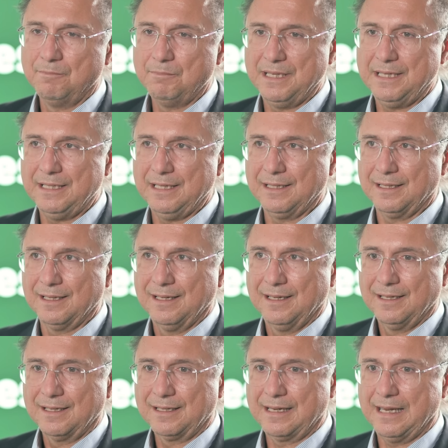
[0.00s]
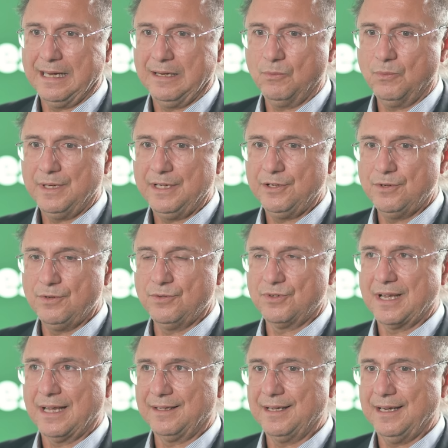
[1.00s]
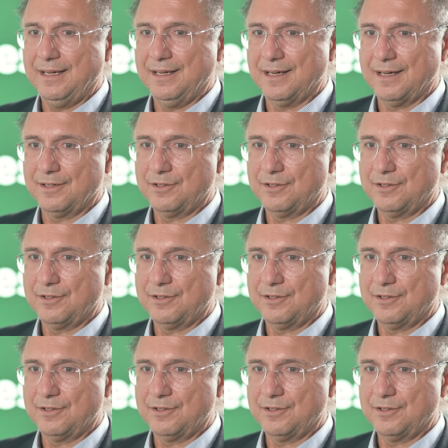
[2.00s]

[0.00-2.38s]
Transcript: Meaning, can we use that data